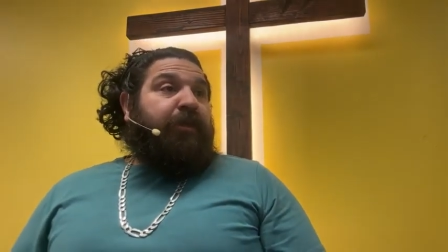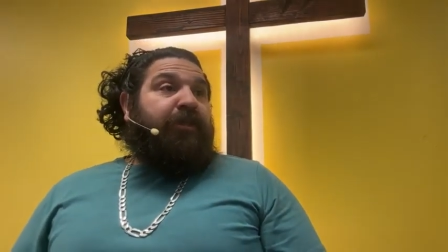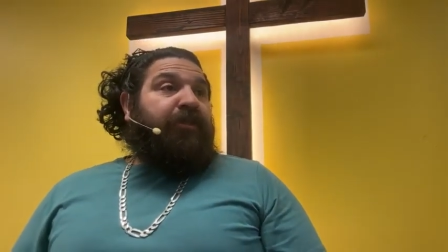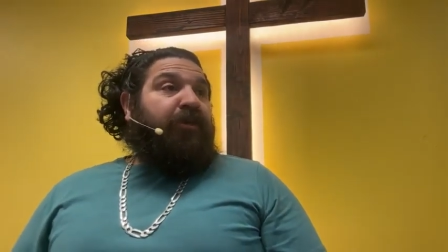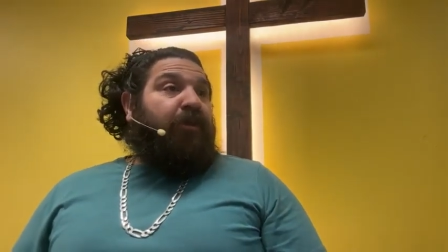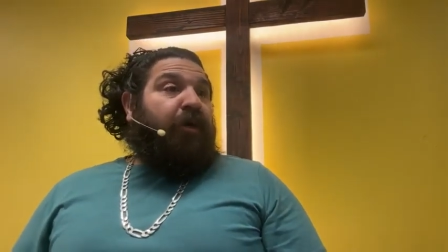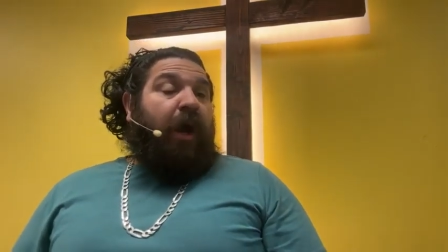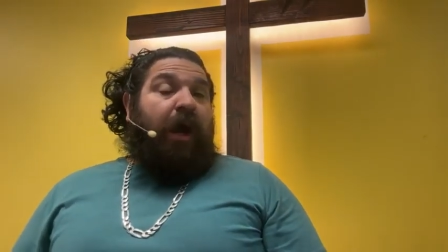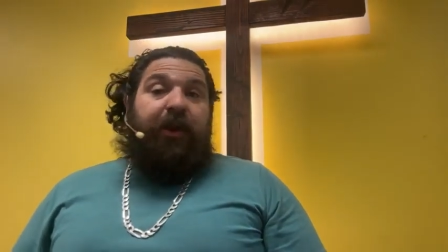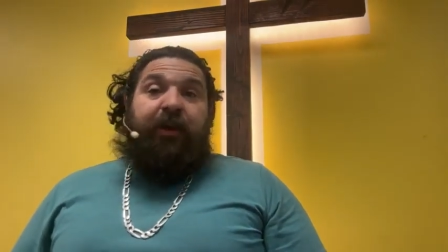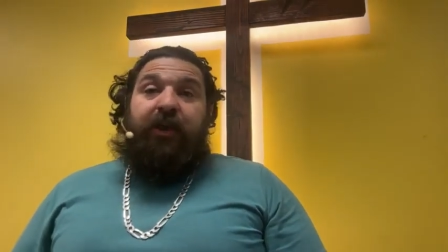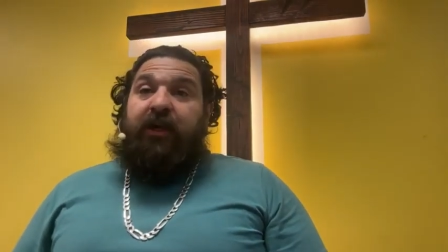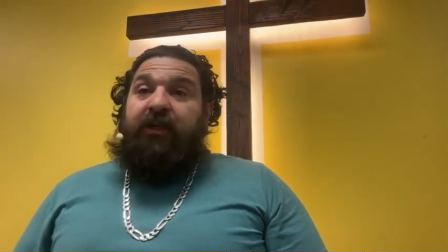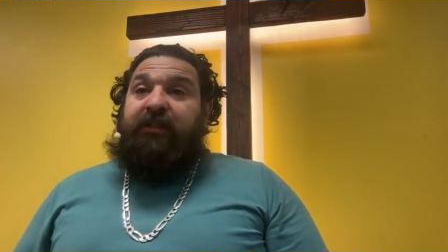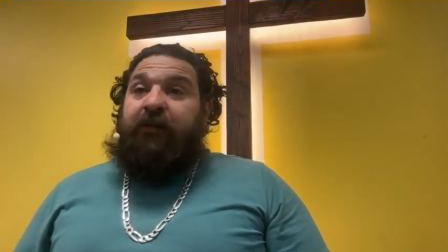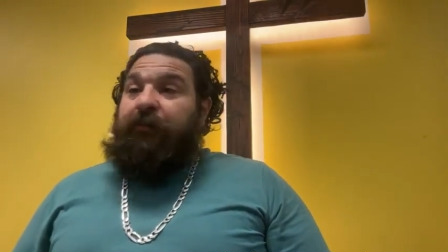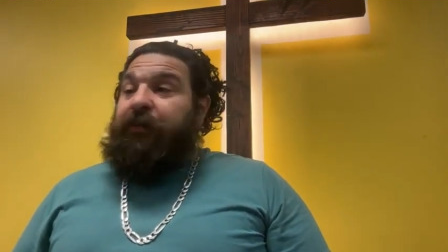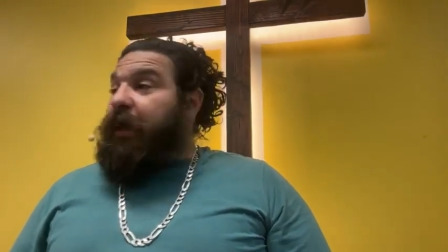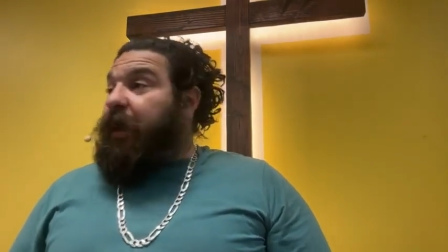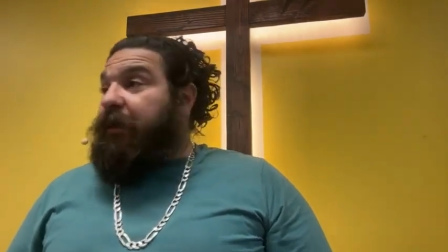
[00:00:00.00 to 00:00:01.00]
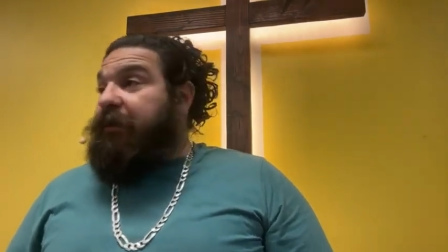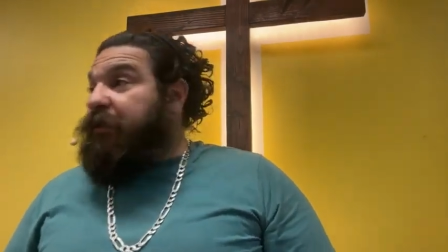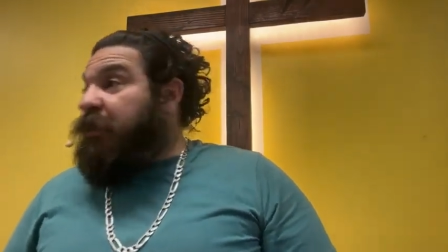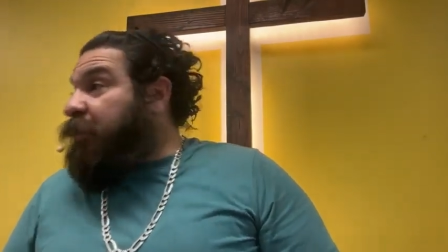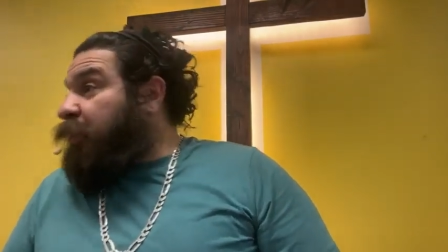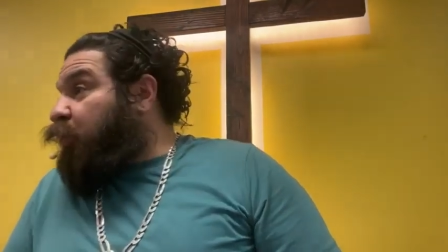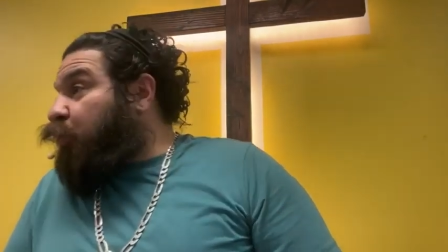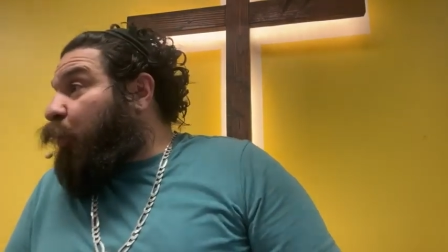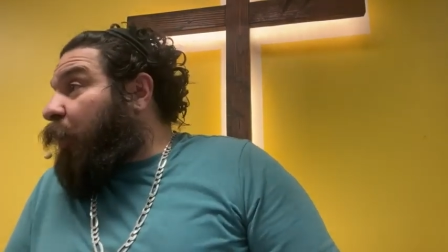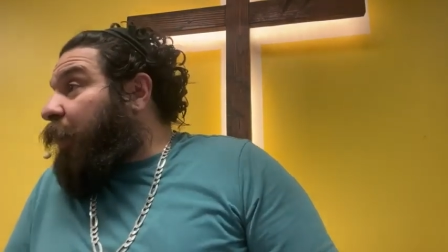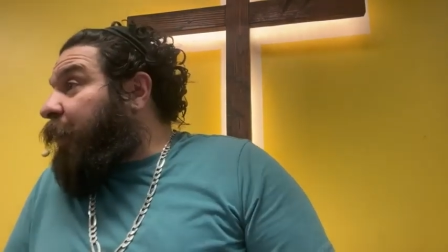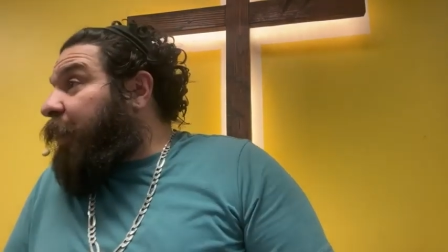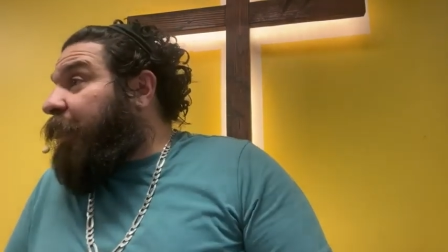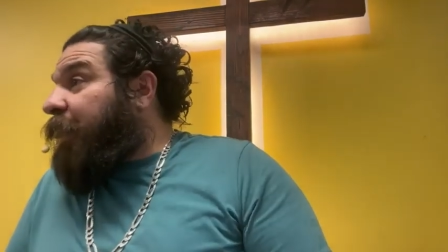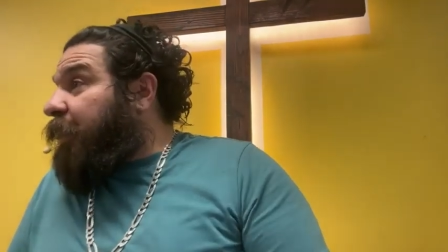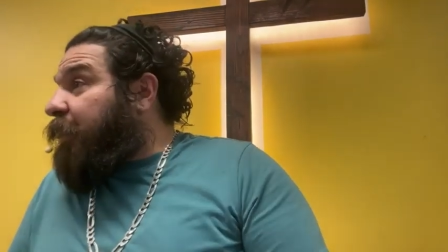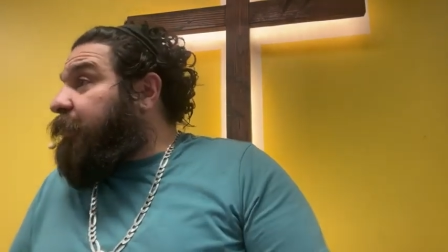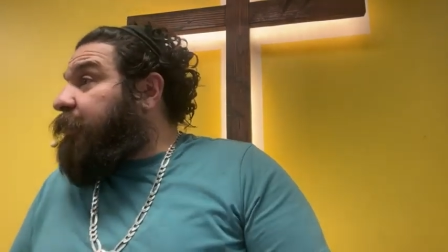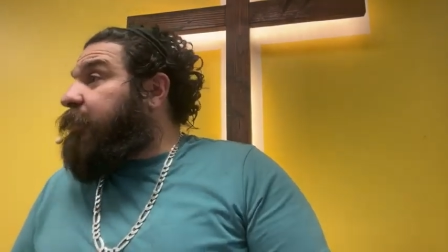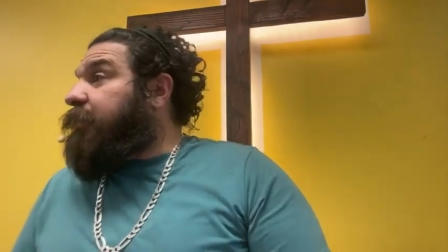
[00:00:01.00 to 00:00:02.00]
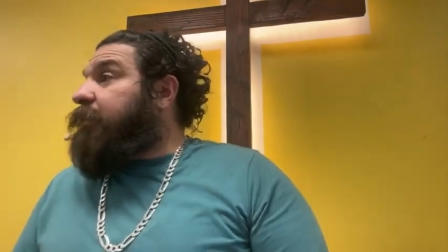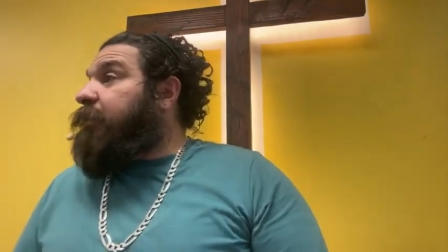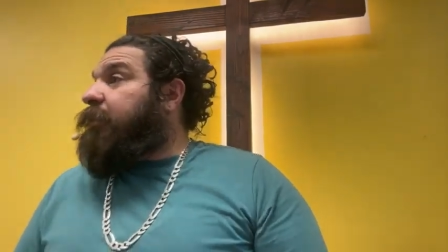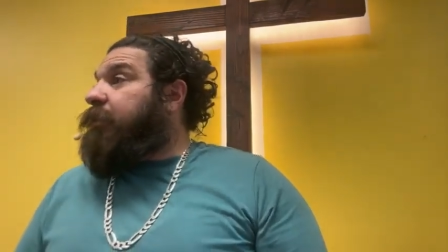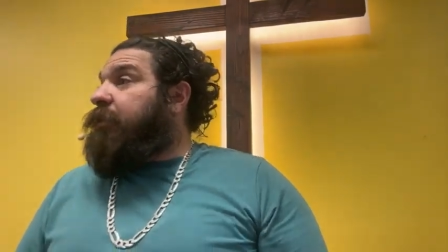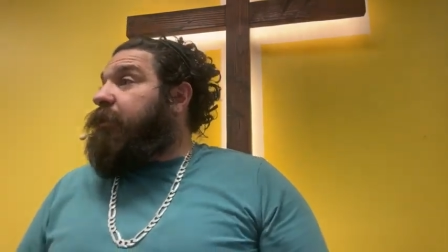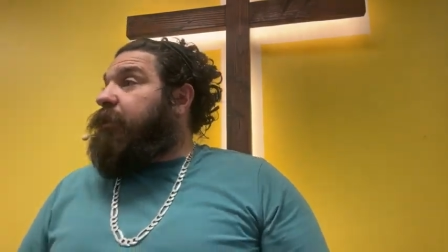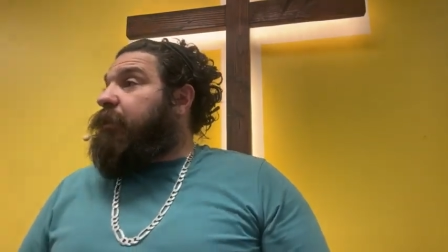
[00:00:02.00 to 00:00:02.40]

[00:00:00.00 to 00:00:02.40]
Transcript: until god does something else this is what it is